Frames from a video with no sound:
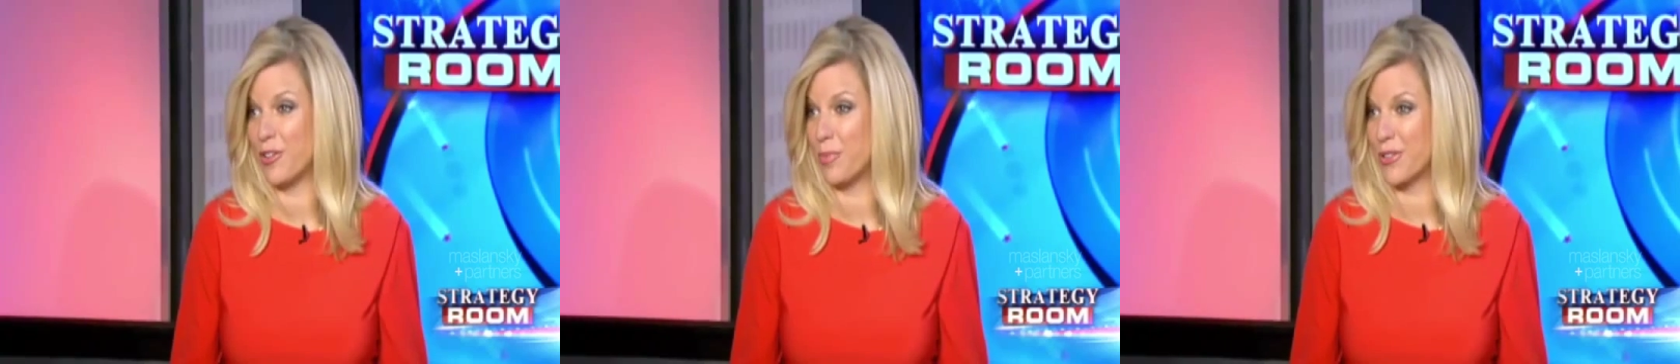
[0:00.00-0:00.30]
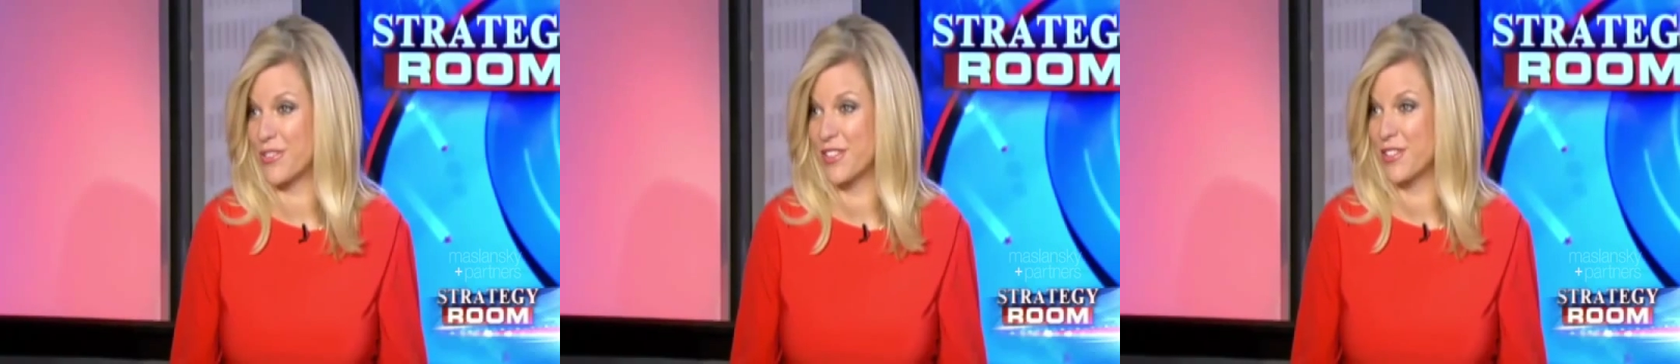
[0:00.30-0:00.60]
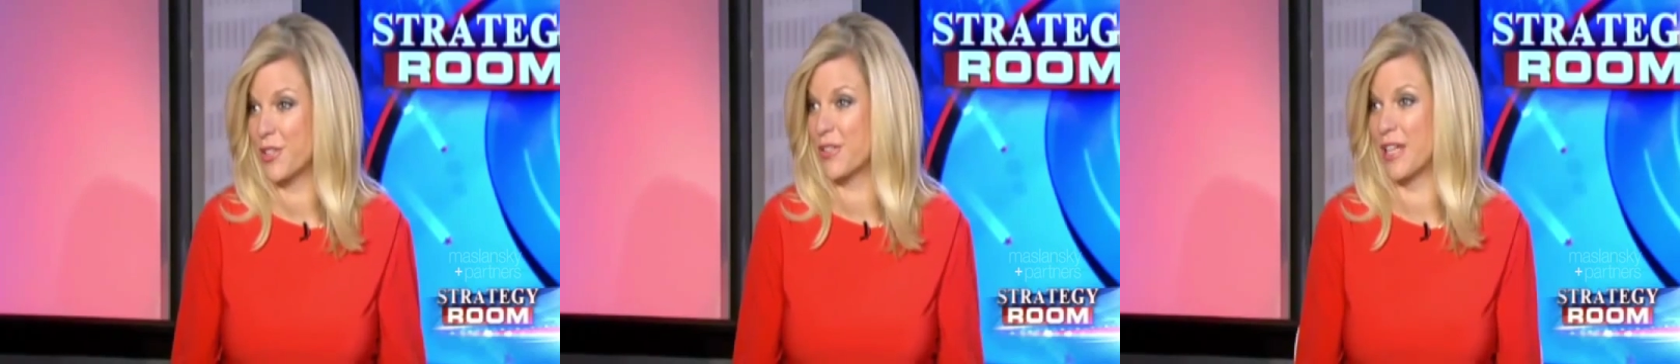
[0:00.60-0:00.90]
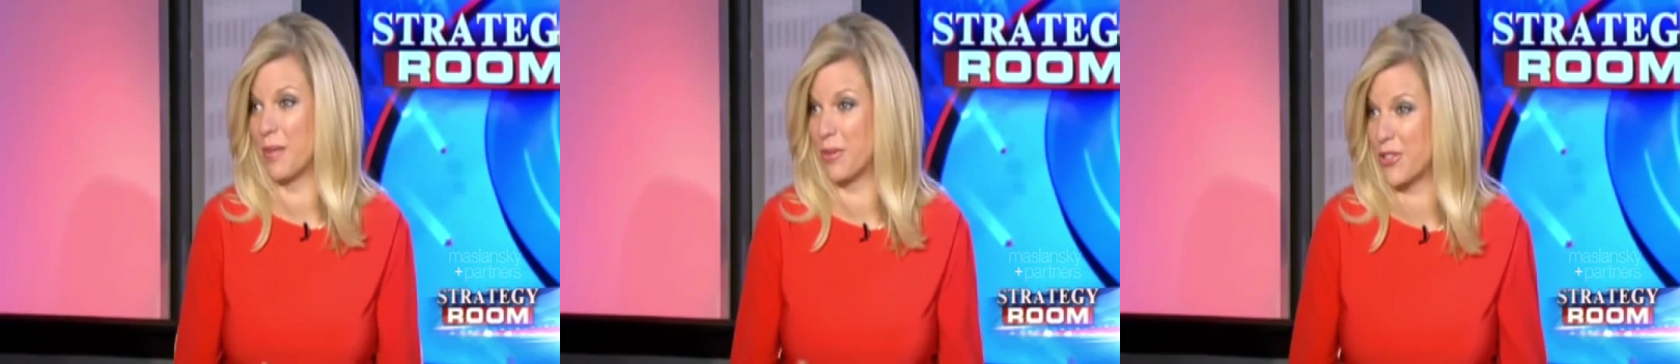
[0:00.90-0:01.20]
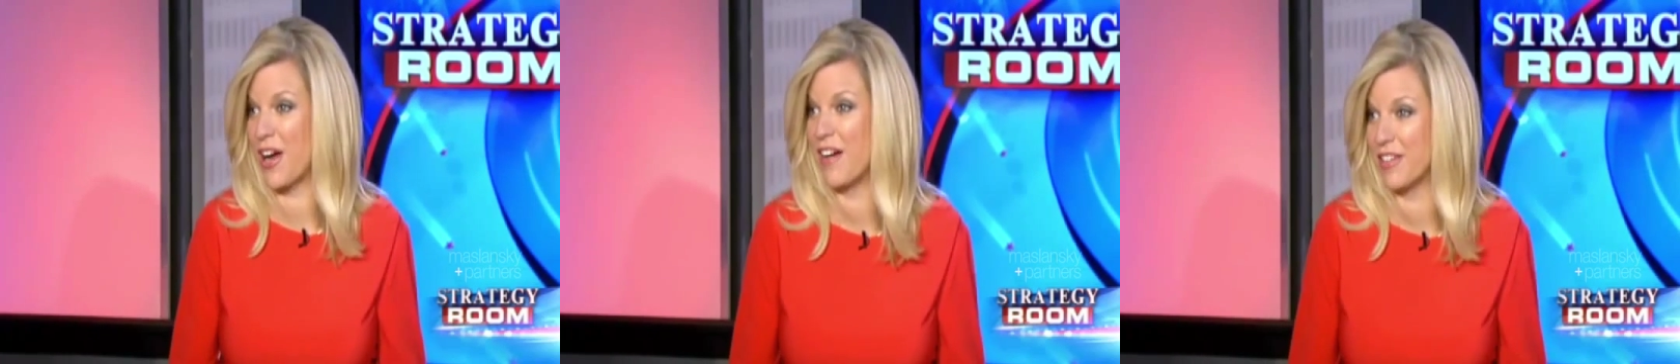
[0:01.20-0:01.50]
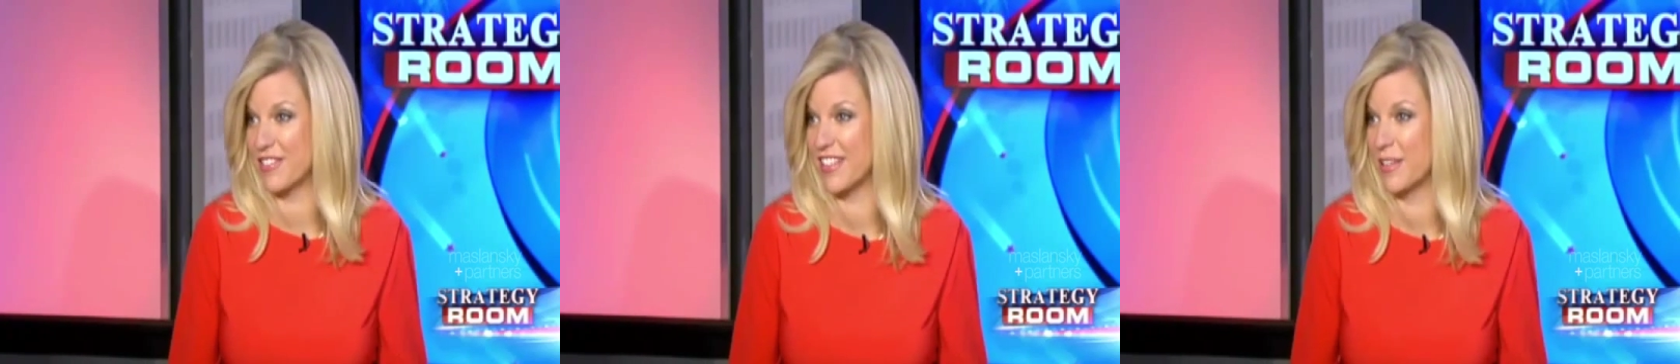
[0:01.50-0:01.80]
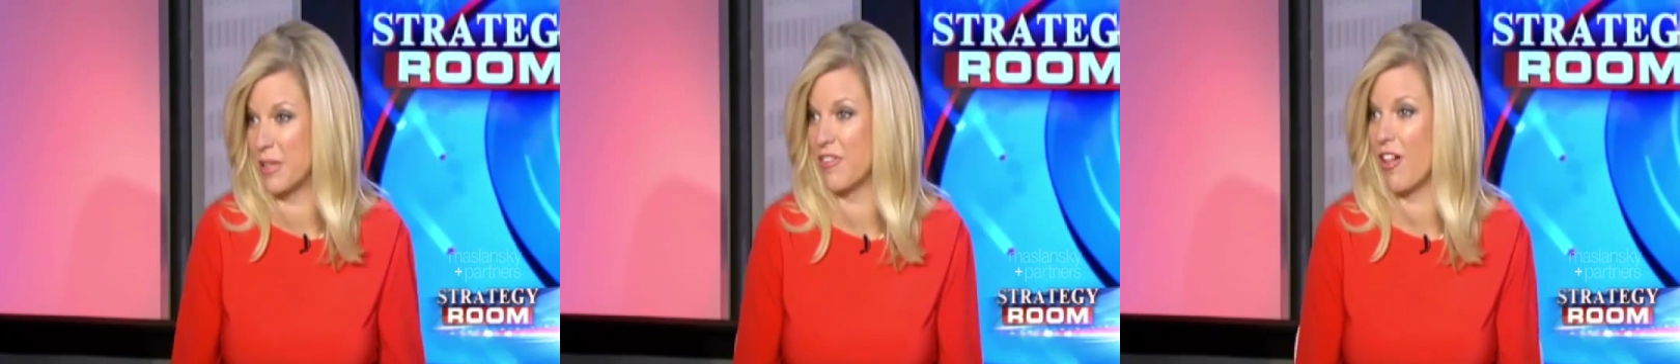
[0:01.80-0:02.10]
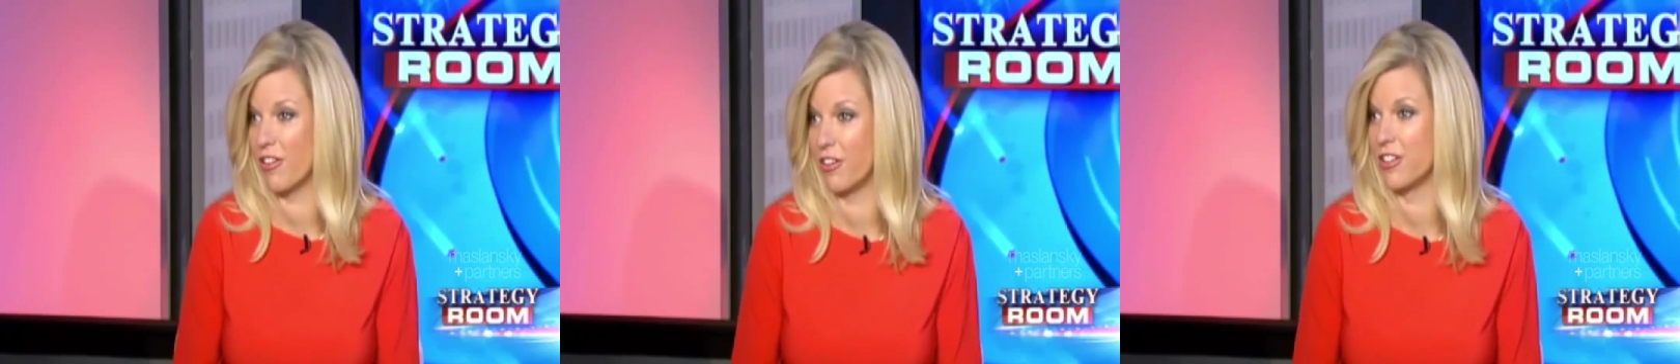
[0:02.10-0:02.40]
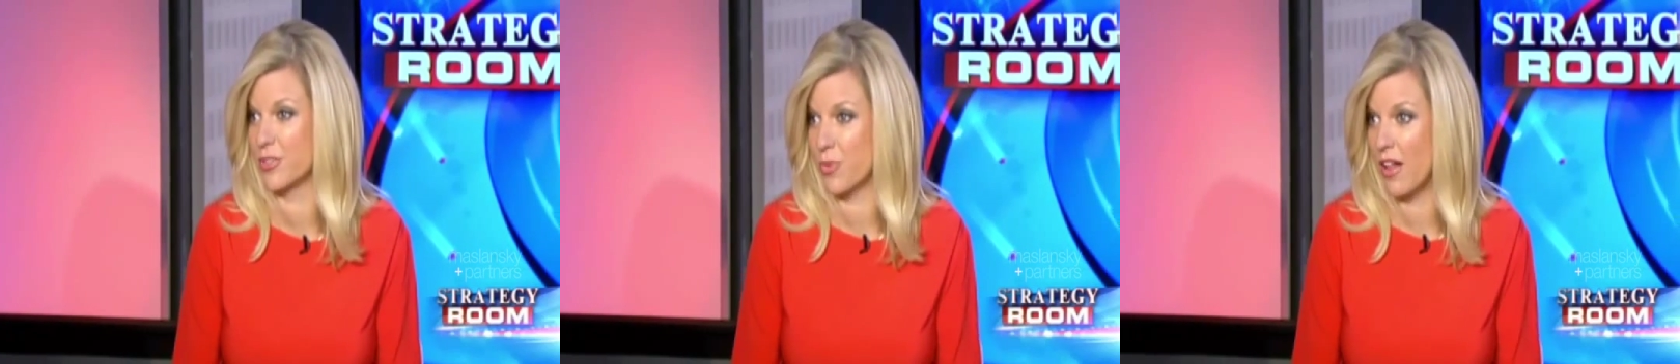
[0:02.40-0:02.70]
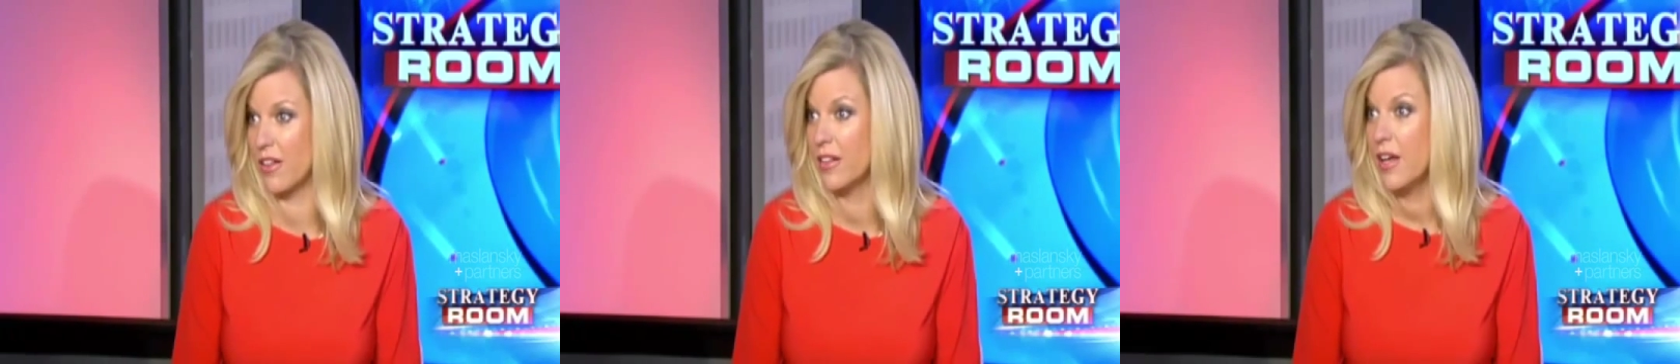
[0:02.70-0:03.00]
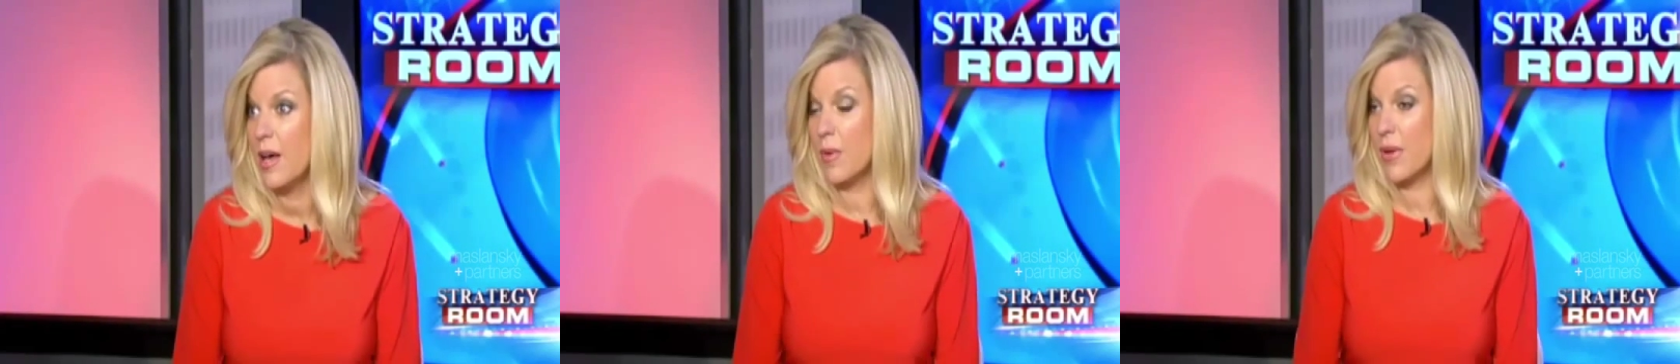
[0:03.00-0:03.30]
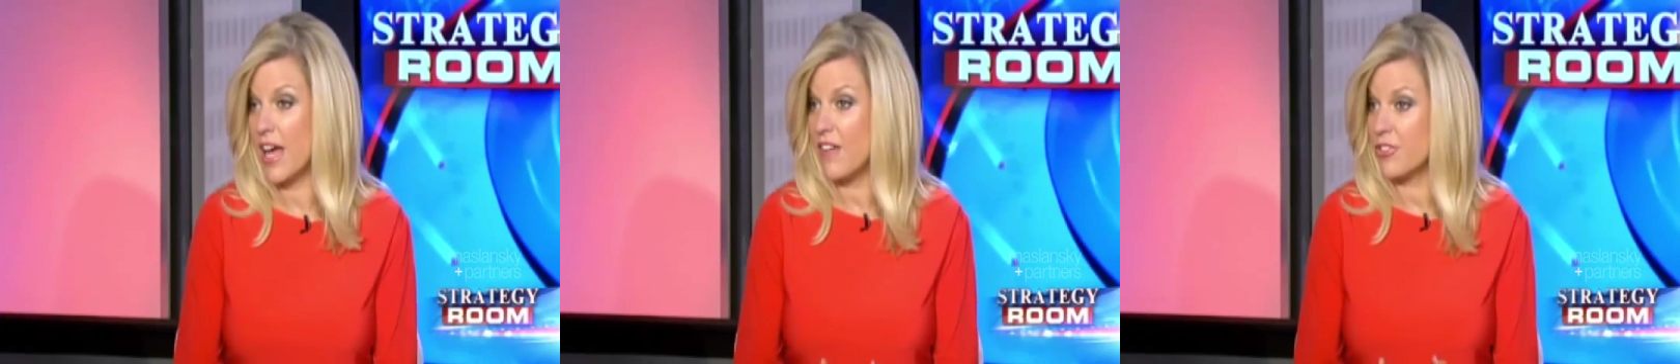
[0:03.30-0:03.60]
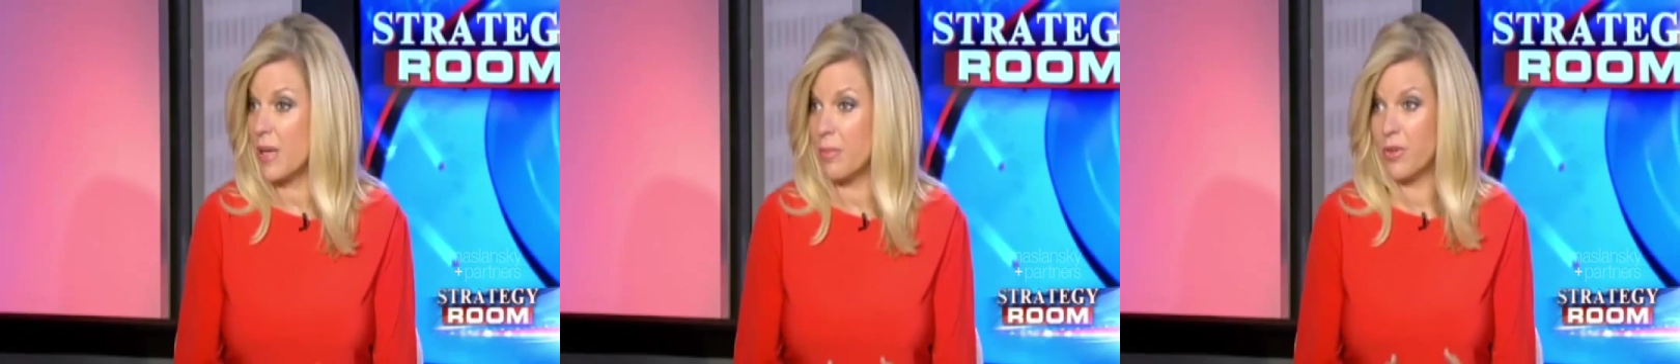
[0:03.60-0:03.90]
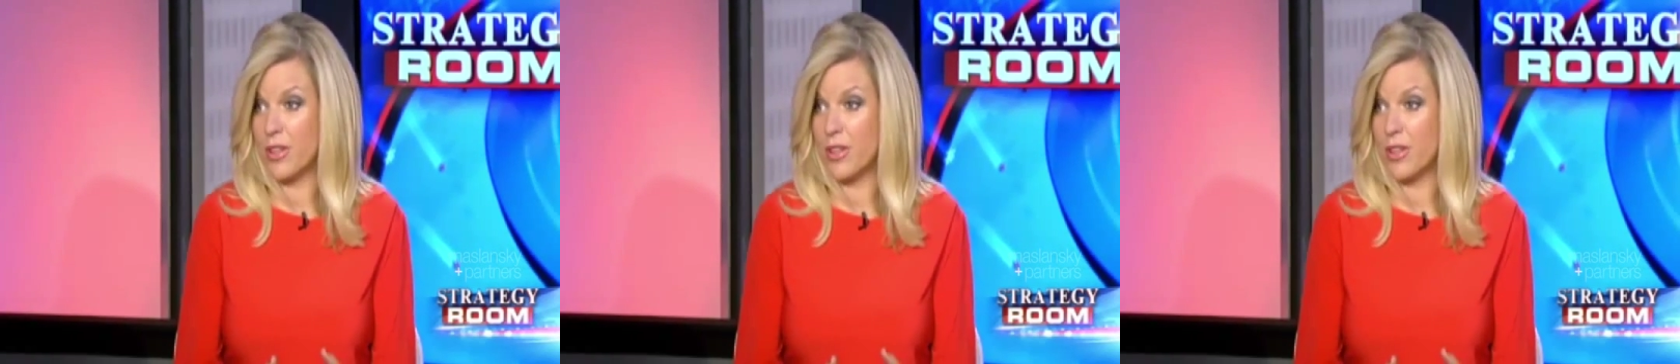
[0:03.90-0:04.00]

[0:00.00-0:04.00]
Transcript: person, so his numbers are obviously going to be volatile as well. But we have to remember in